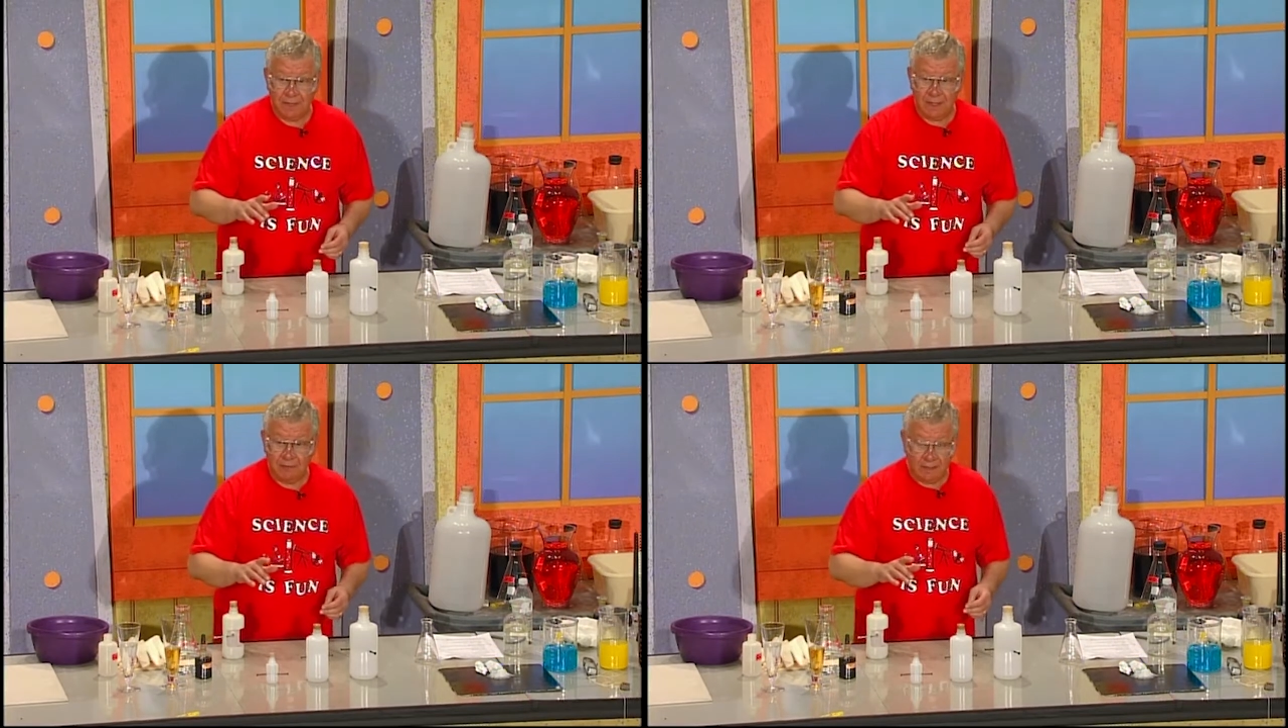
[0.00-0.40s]

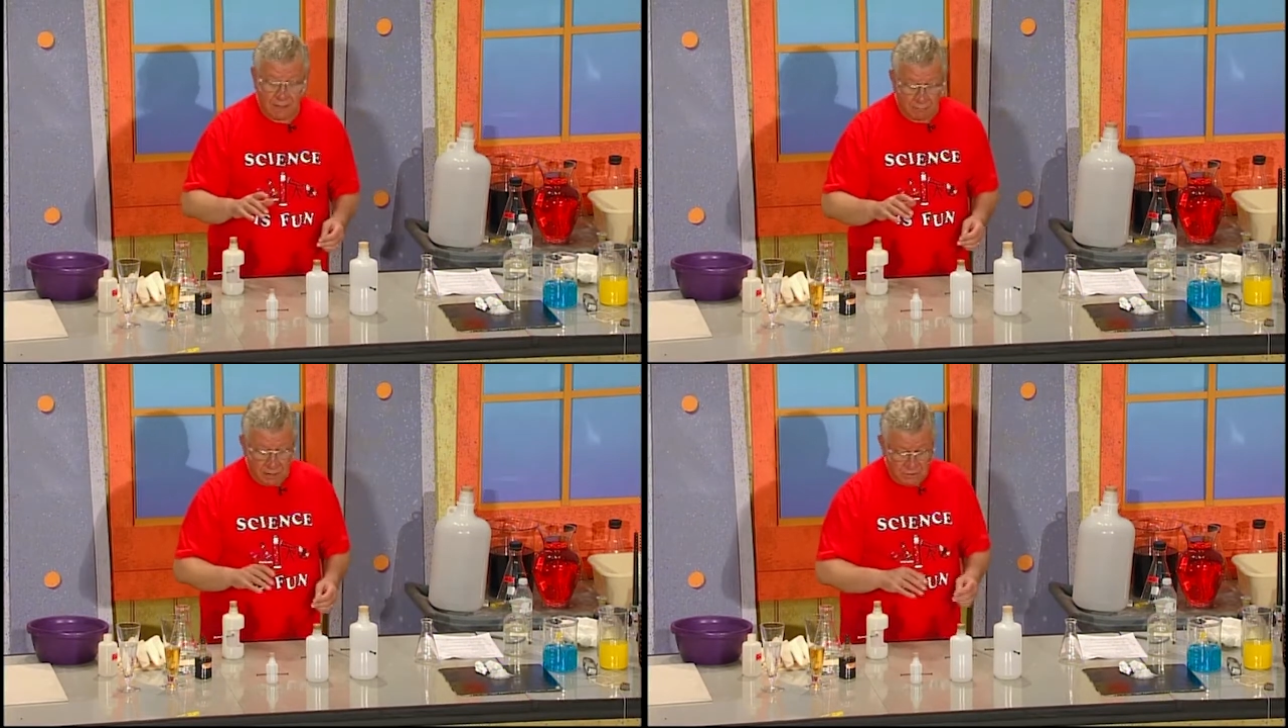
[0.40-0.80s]
And what
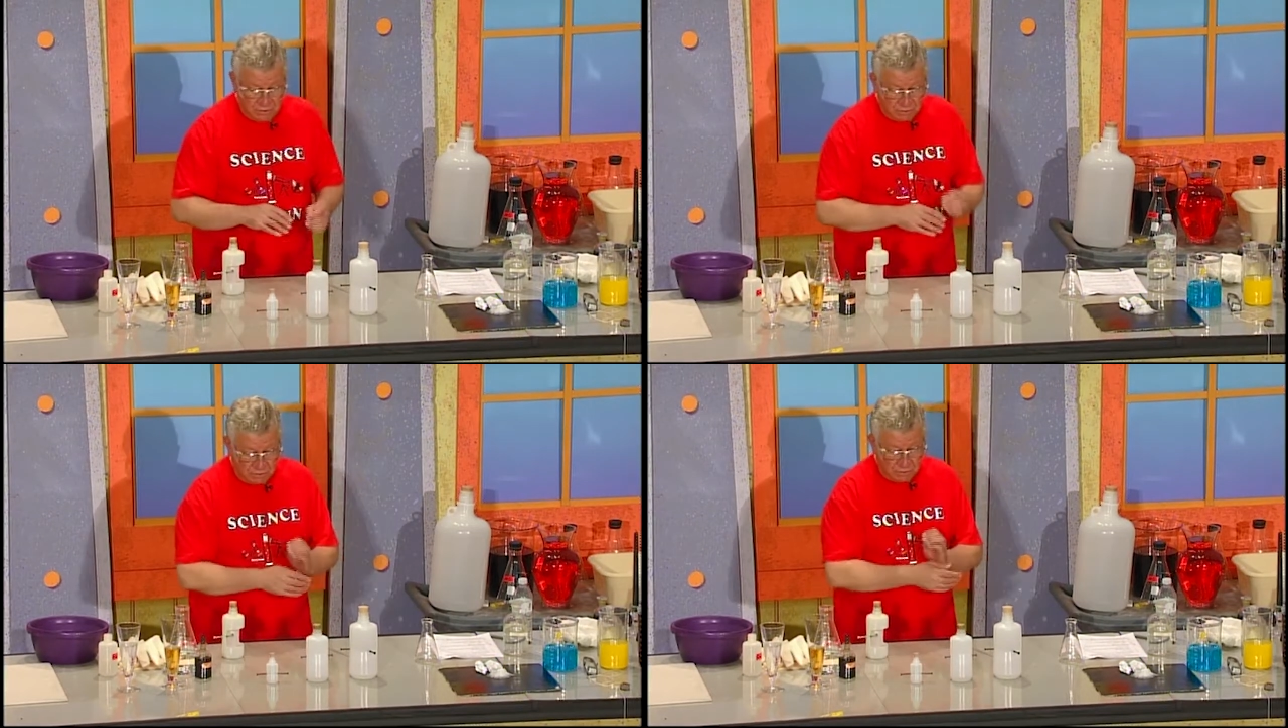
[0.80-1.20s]
I want to
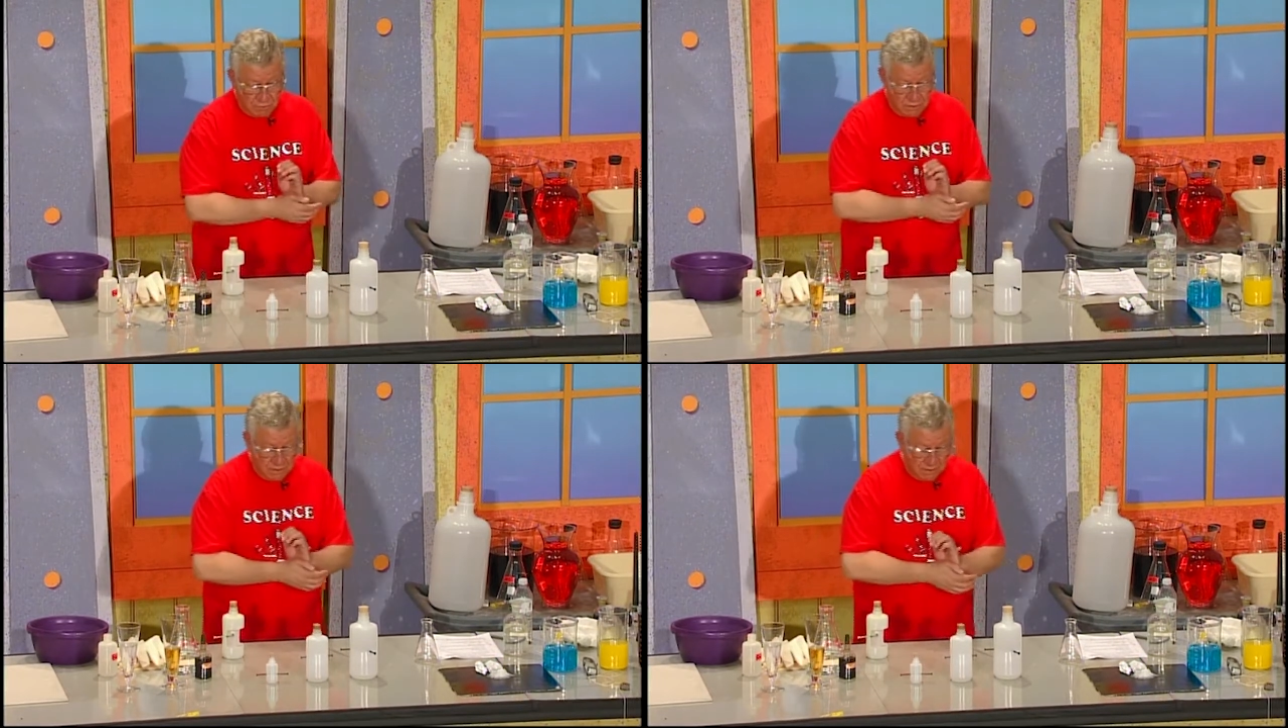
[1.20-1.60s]

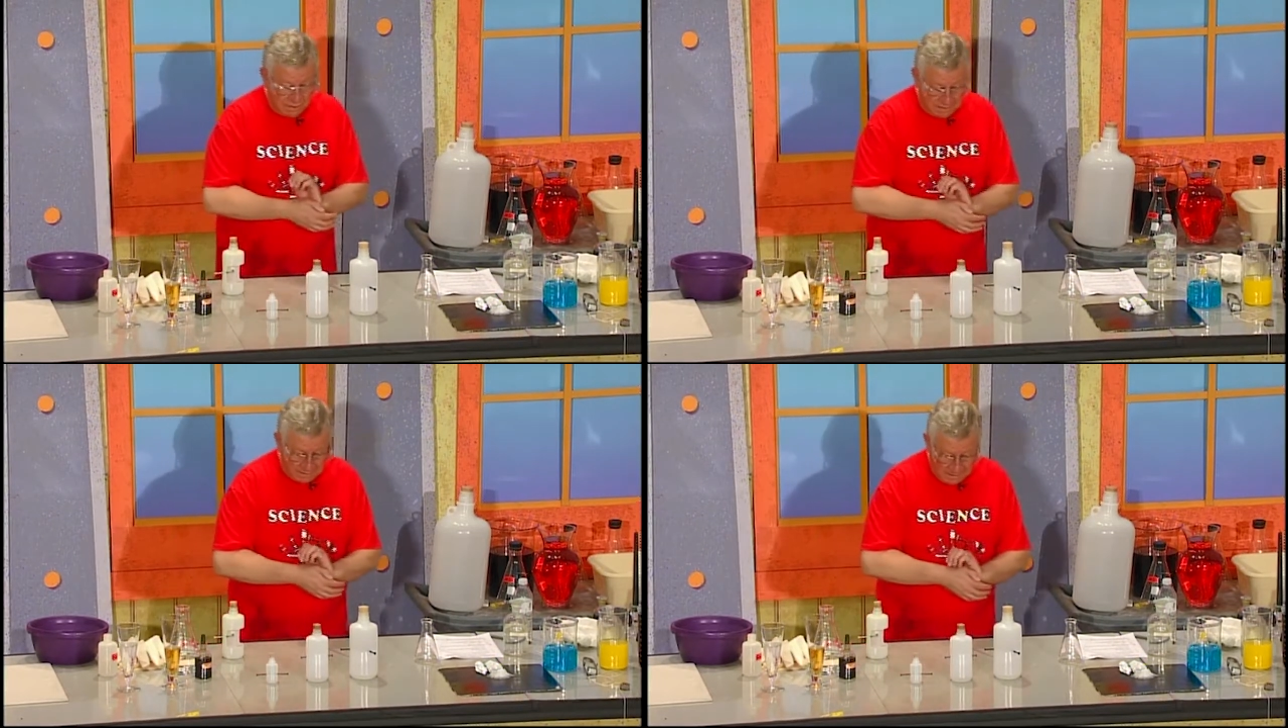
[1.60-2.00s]
do
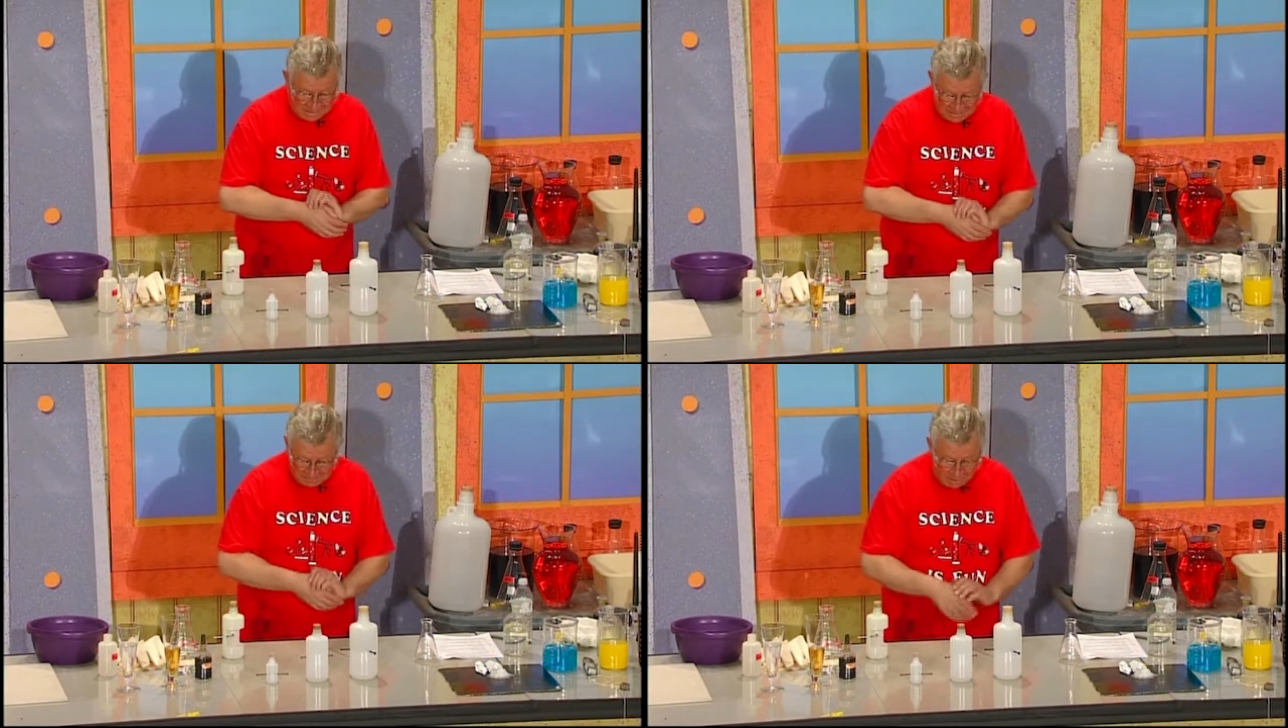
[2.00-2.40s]
is an
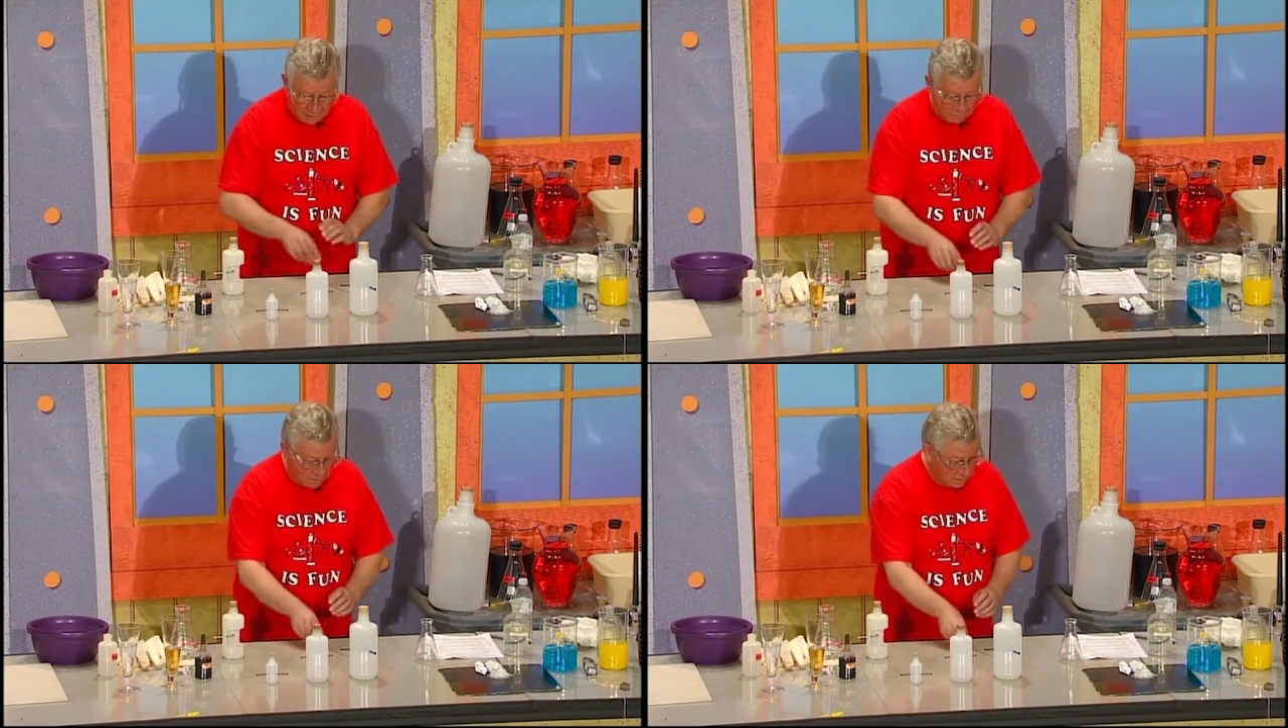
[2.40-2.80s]

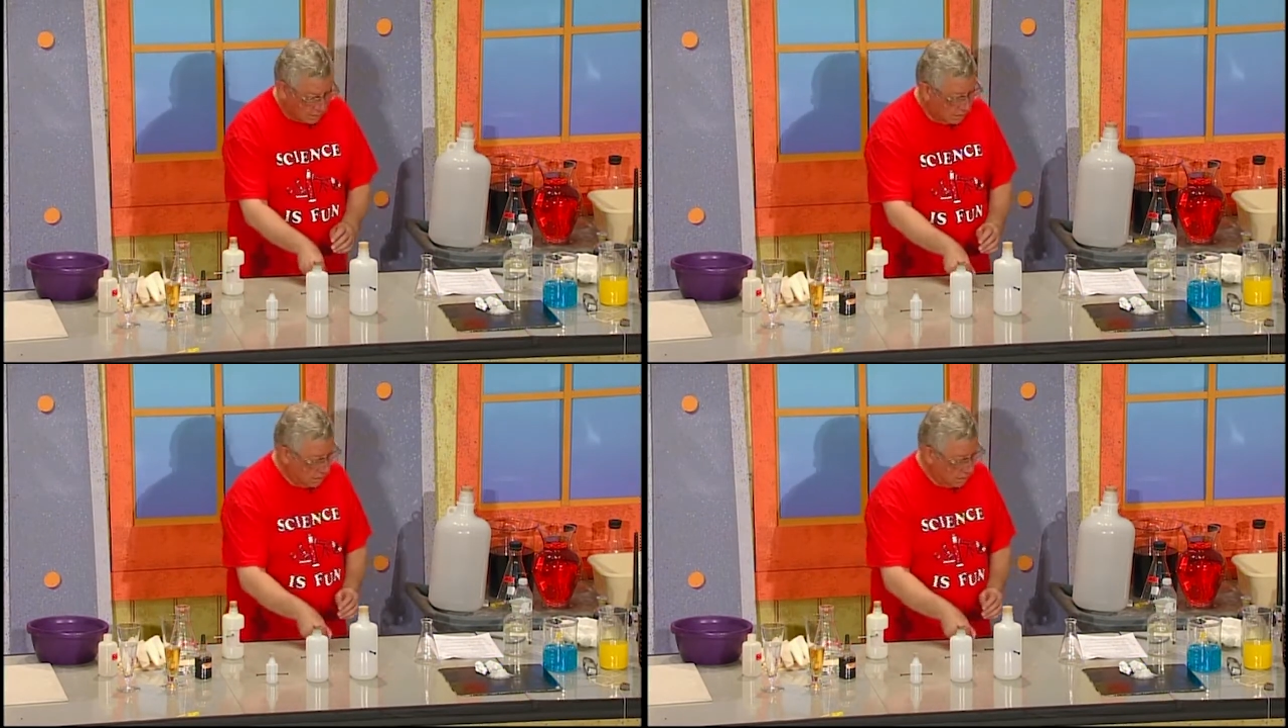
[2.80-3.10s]
experiment